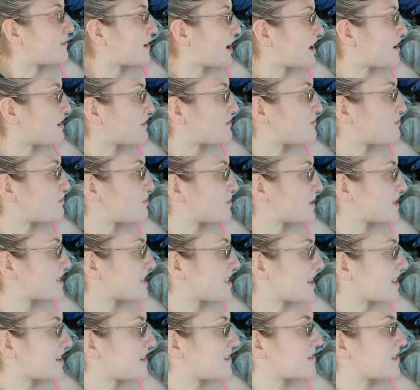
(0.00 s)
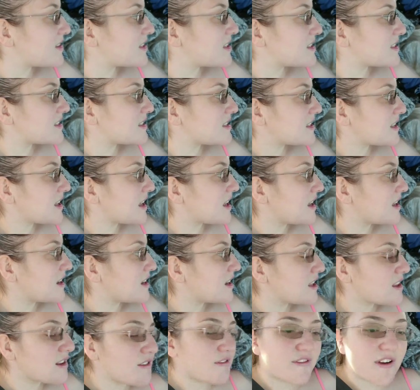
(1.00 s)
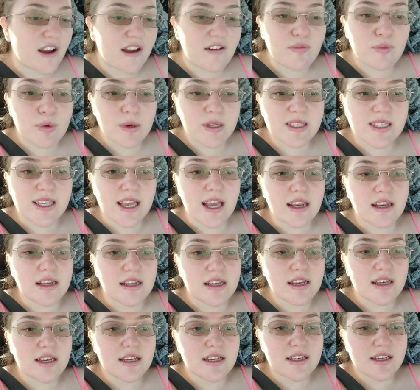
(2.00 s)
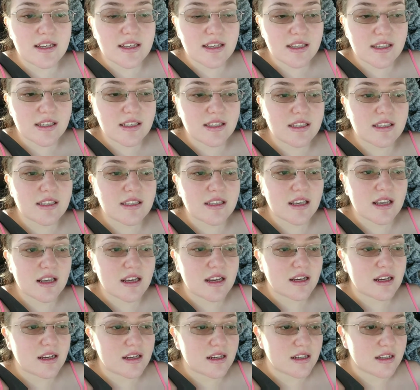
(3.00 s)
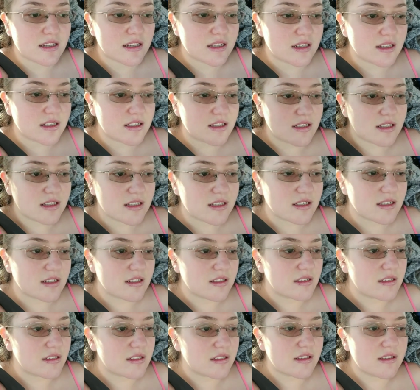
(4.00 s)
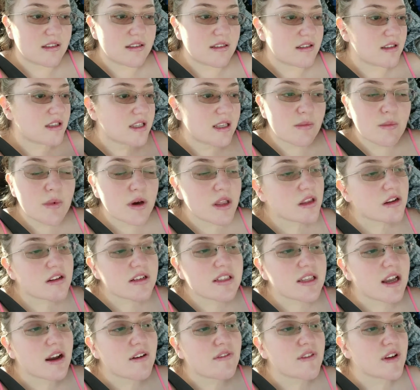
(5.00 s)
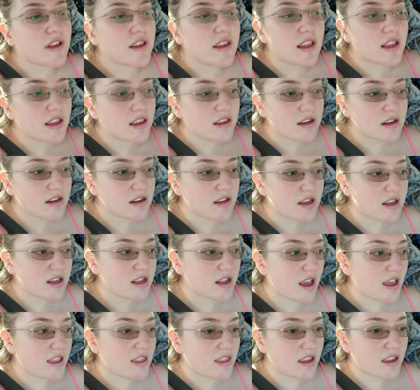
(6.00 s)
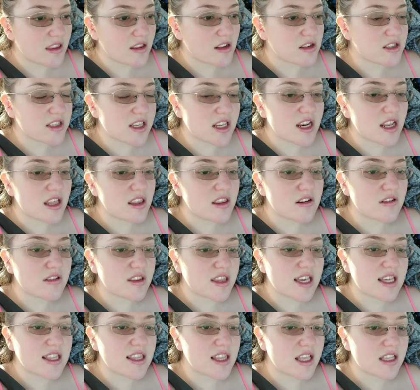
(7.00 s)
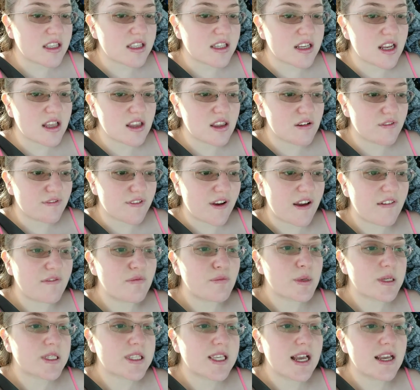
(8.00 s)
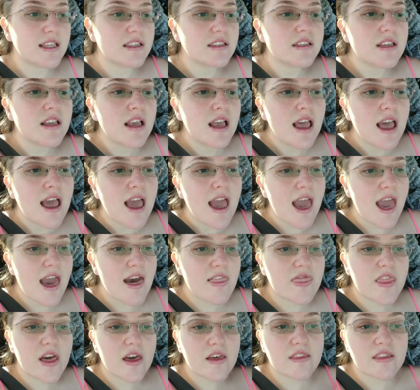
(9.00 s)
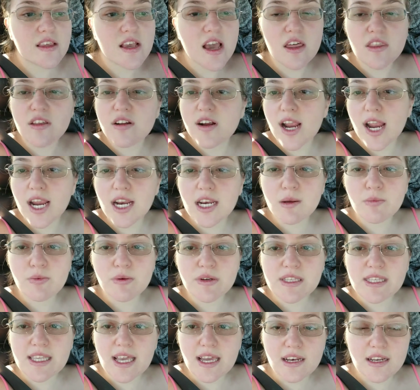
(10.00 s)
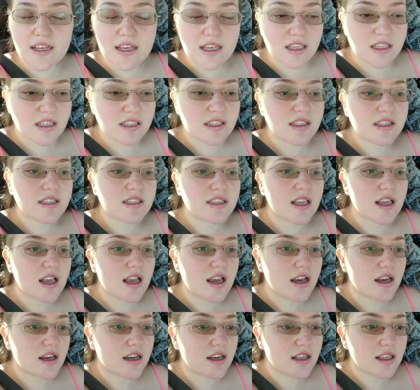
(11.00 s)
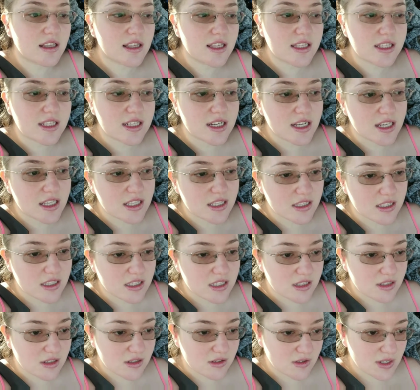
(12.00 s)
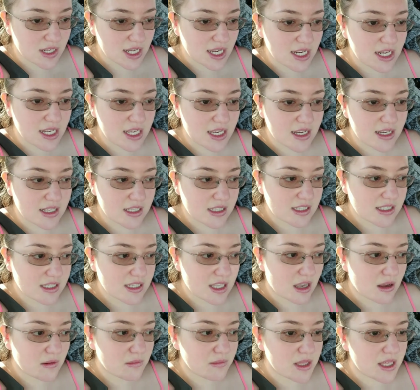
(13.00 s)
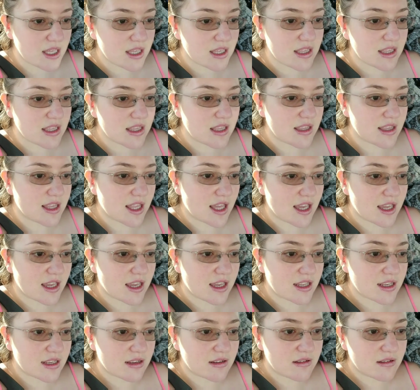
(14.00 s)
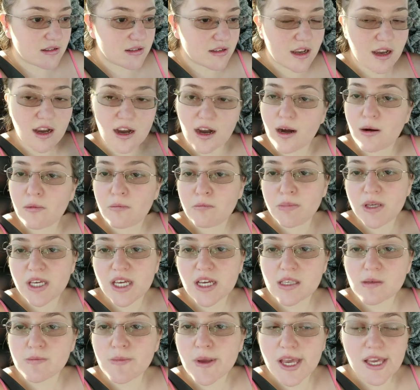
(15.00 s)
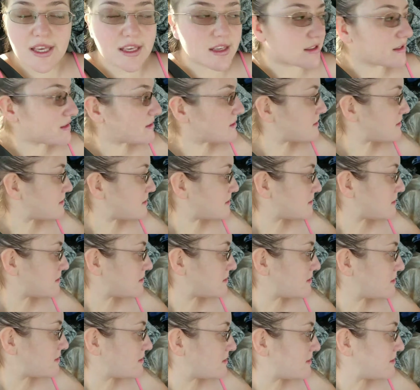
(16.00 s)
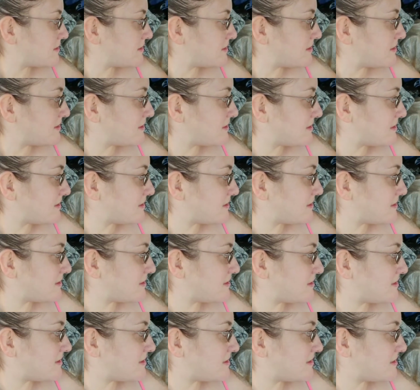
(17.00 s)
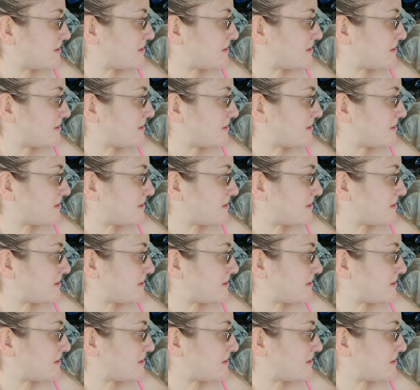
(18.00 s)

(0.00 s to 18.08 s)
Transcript: 5% of the, another 5% is uh, some other stuff and then there and then there's another thing that's another 5% and then the other 80% is uh, listening to idiots tell me that um, because bacon. That